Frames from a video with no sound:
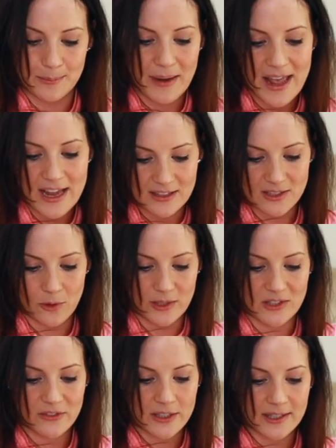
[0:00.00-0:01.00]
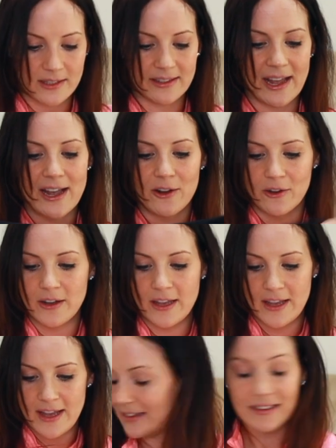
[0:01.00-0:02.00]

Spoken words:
black, so it's versatile. And